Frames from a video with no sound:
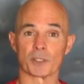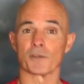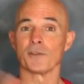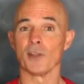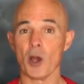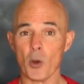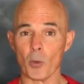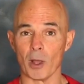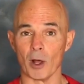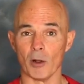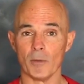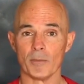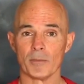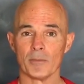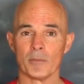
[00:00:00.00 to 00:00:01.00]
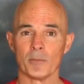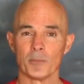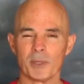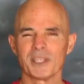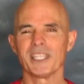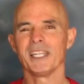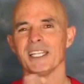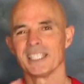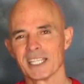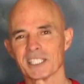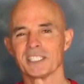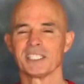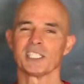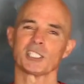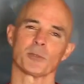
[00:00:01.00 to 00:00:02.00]
to flow well, but then it
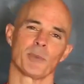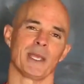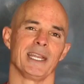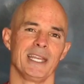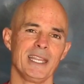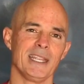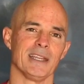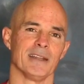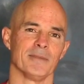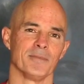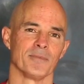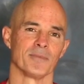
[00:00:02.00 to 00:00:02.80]
doesn't dissipate heat.